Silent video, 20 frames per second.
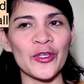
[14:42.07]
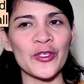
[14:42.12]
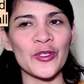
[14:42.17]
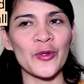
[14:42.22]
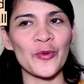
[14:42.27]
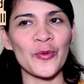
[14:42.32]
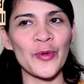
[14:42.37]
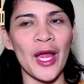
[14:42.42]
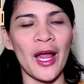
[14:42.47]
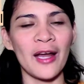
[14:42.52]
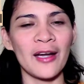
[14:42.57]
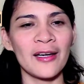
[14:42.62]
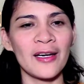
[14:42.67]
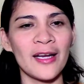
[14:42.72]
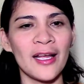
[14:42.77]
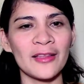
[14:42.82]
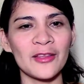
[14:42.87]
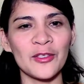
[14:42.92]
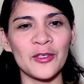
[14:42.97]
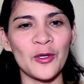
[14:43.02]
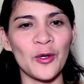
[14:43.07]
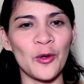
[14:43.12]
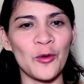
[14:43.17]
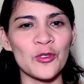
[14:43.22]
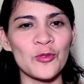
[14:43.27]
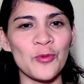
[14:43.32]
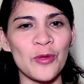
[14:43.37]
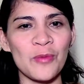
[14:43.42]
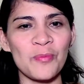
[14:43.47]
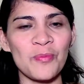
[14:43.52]
So we are not
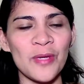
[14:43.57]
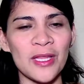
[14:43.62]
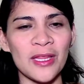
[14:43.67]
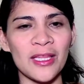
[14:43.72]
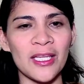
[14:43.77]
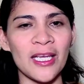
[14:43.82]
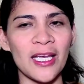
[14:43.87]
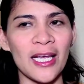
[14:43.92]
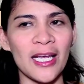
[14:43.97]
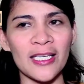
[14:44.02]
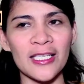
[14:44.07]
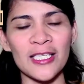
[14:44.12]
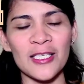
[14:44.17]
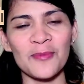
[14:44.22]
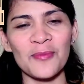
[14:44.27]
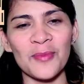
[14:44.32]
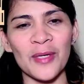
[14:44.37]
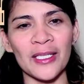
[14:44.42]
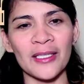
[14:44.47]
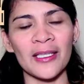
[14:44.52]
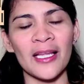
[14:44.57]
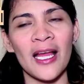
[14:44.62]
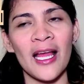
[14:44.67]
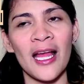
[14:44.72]
close with BTS, but